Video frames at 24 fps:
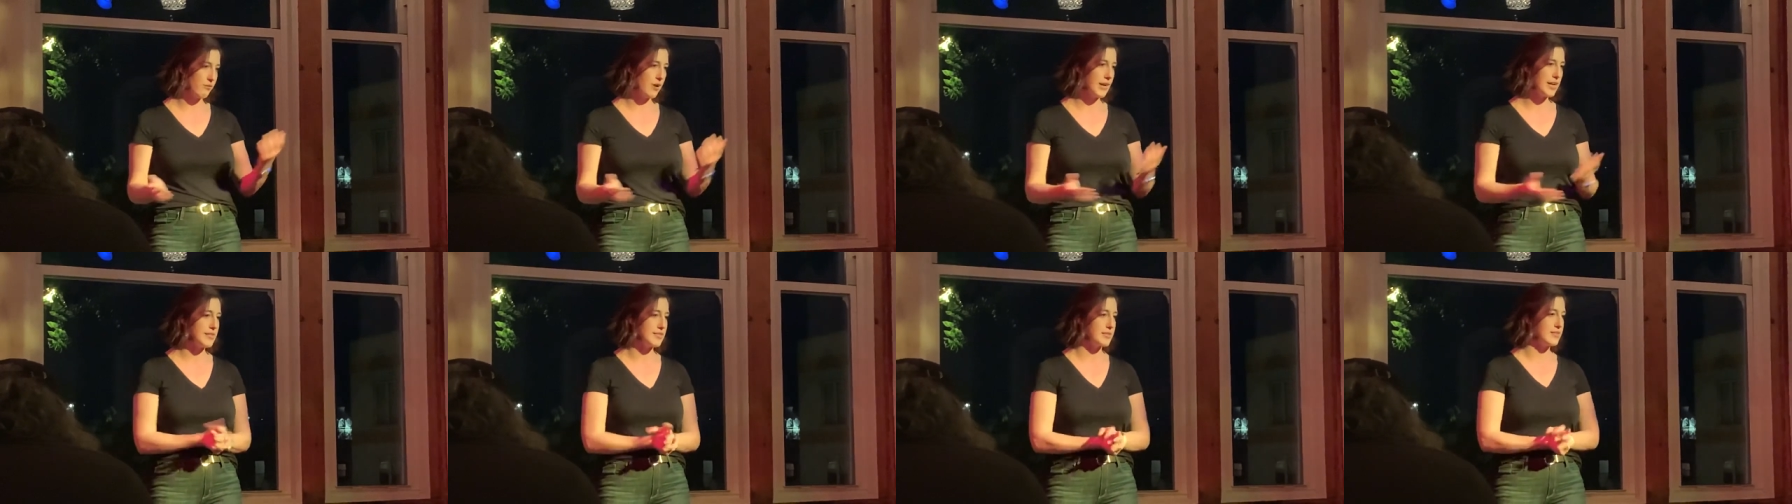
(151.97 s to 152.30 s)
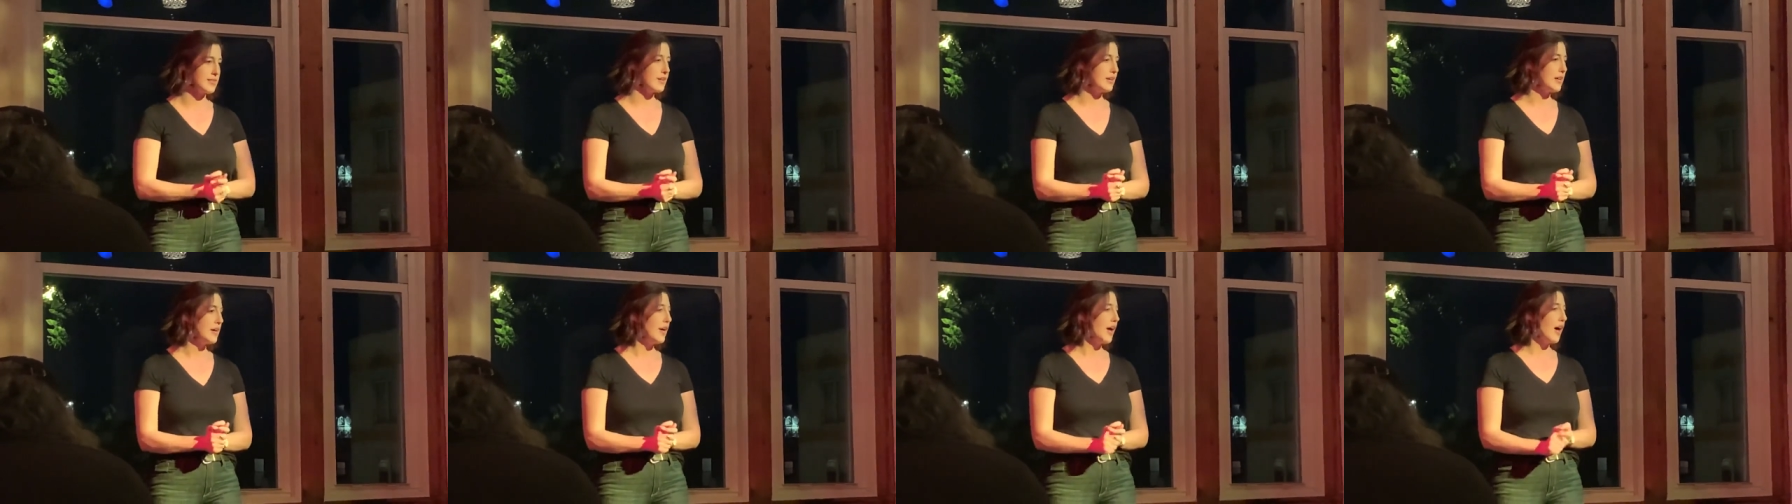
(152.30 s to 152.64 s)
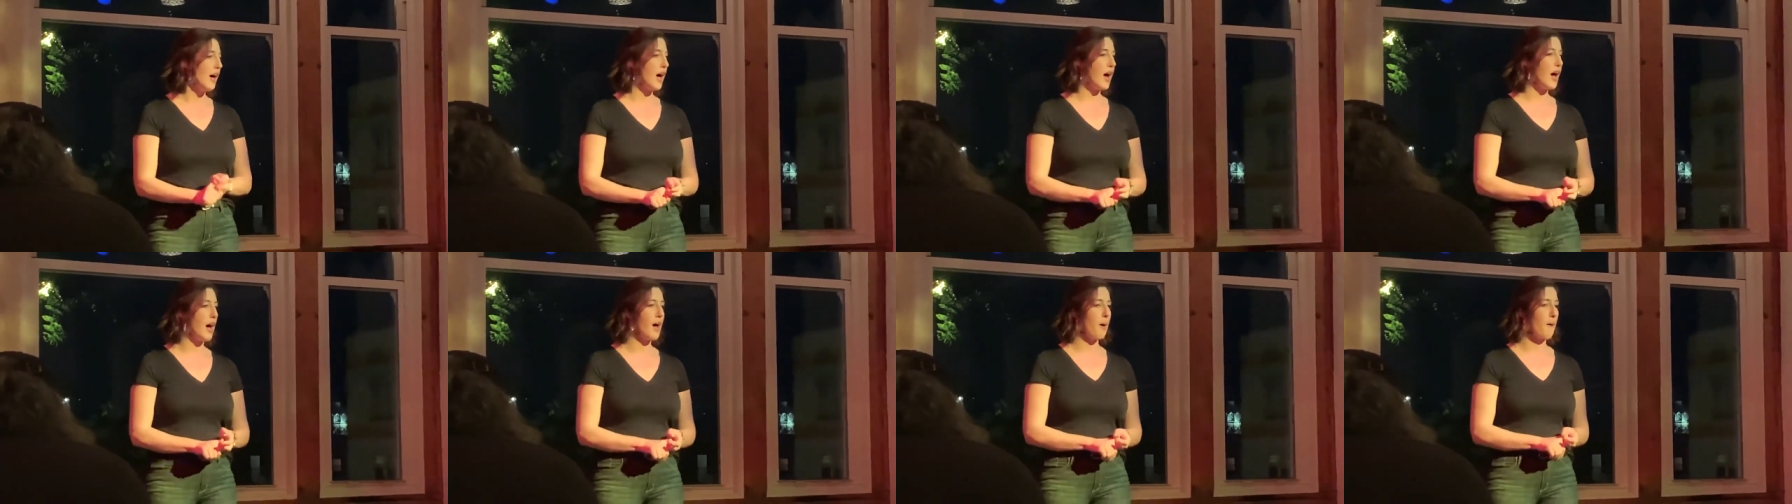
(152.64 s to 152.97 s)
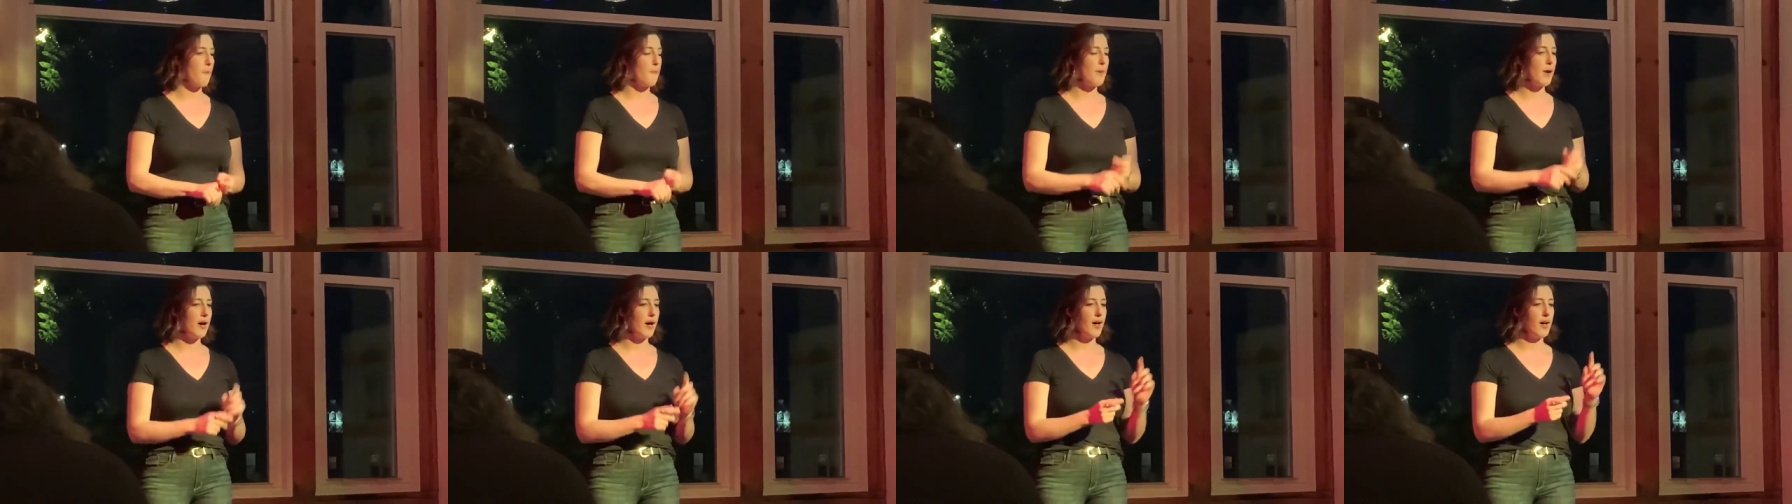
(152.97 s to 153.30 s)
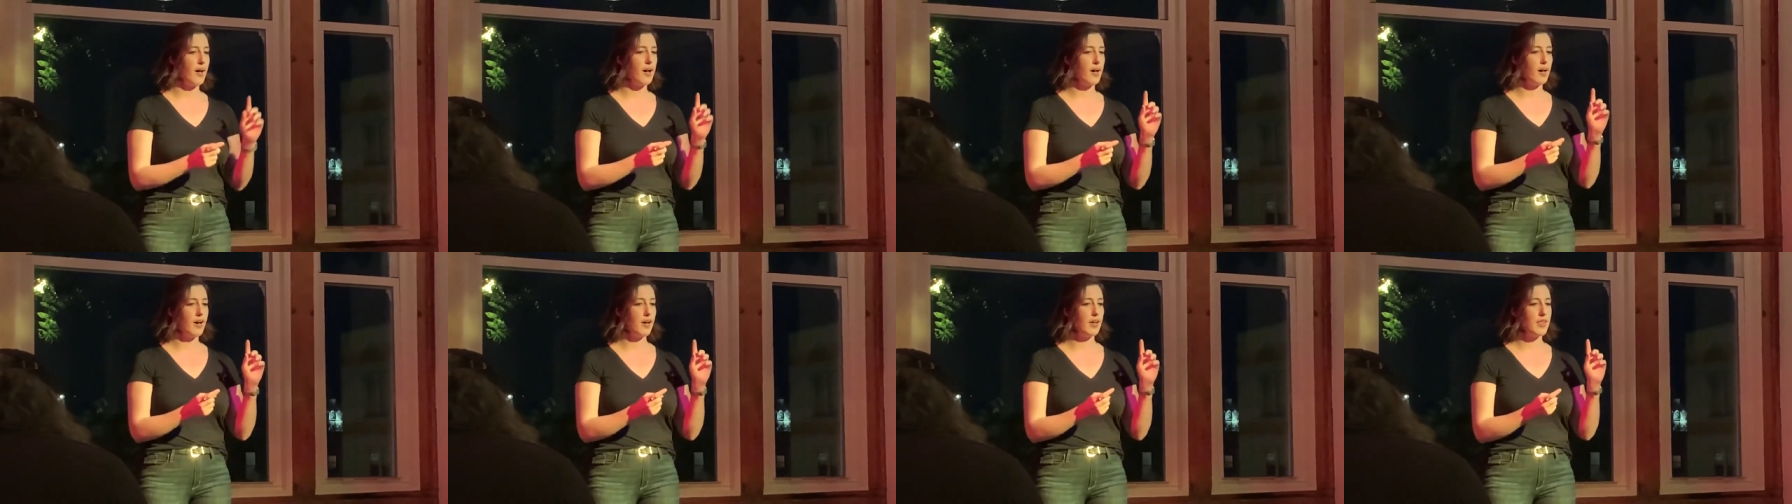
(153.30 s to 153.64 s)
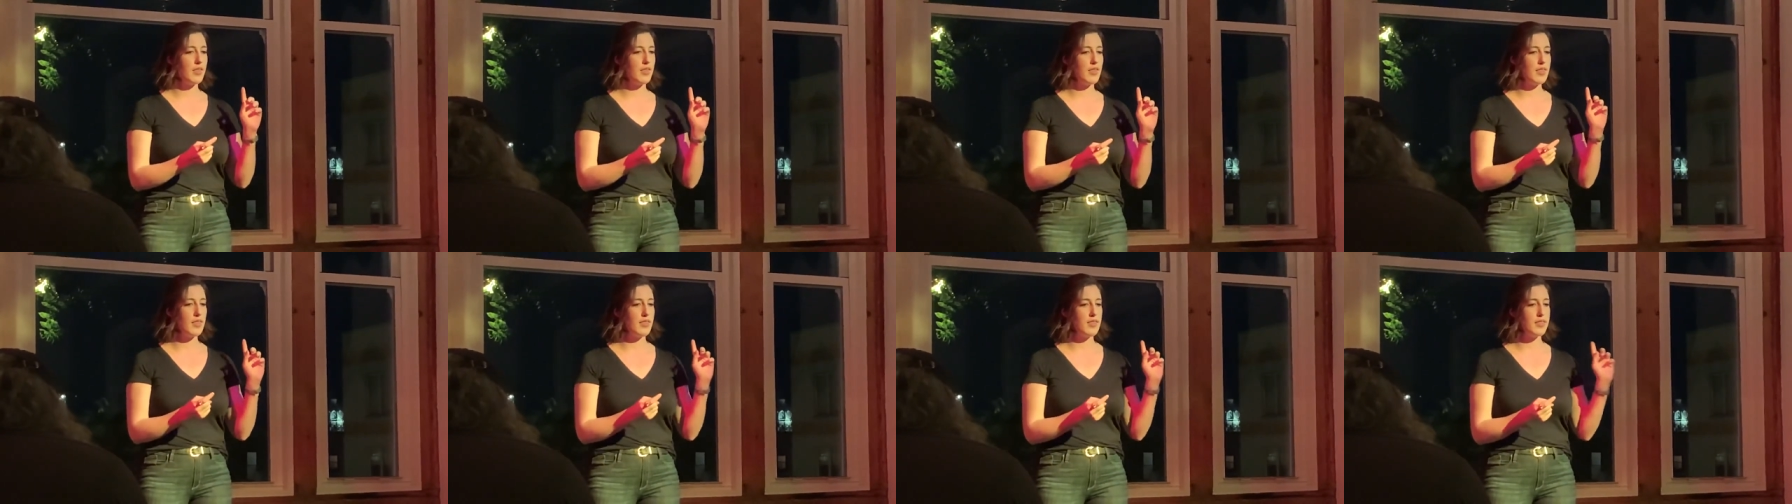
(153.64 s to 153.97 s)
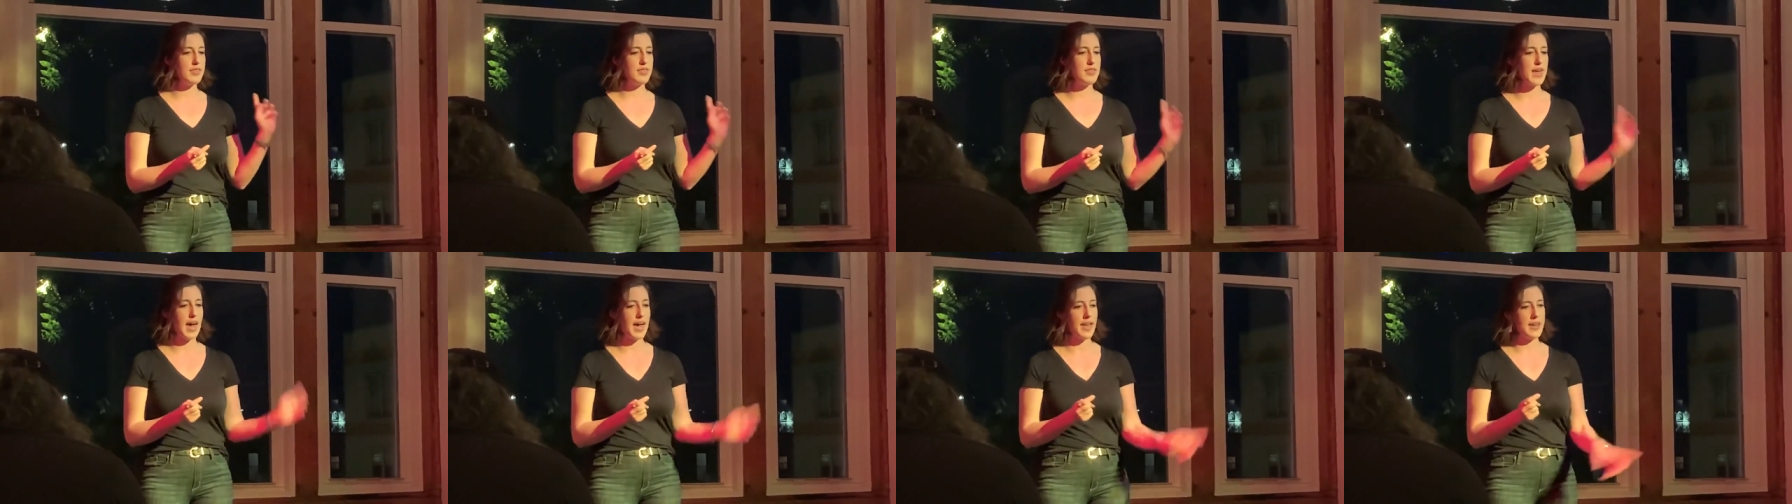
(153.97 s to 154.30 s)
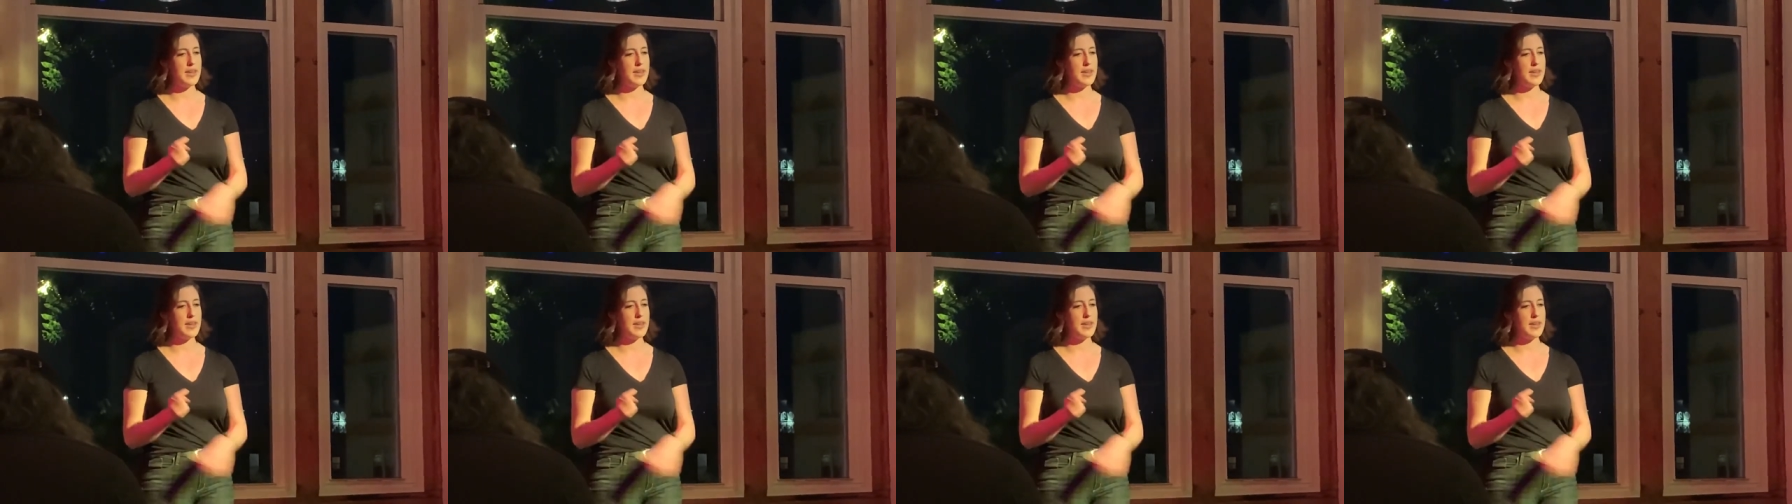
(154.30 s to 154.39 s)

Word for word: friends. That